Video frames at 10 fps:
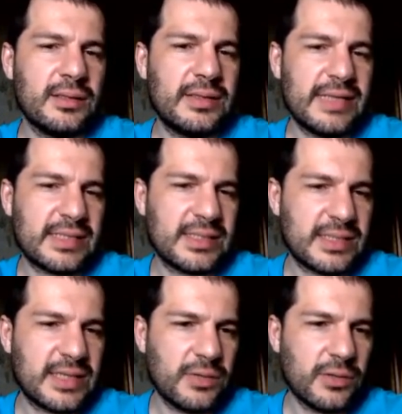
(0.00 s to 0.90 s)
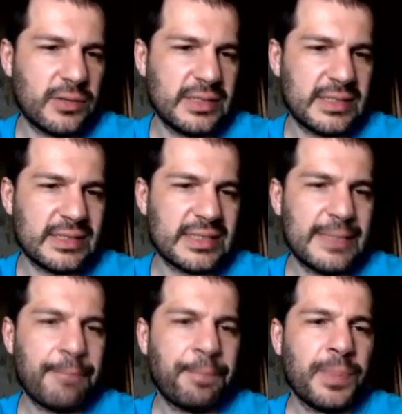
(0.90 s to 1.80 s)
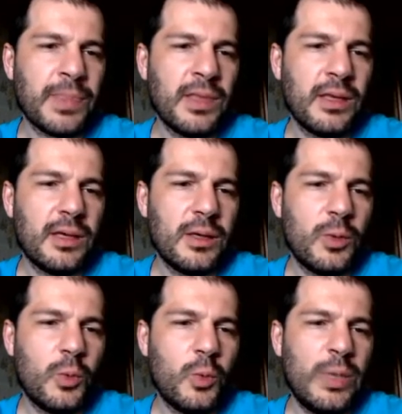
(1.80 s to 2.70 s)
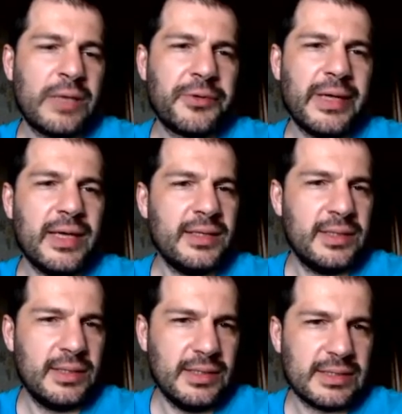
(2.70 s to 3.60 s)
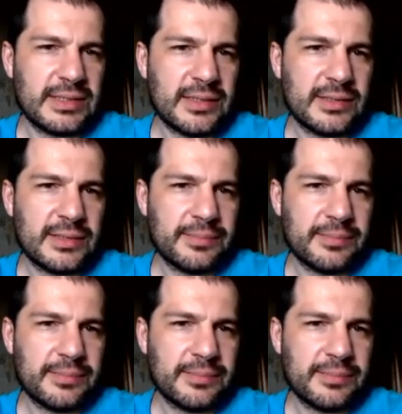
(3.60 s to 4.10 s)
test scheduler instance. We create instance,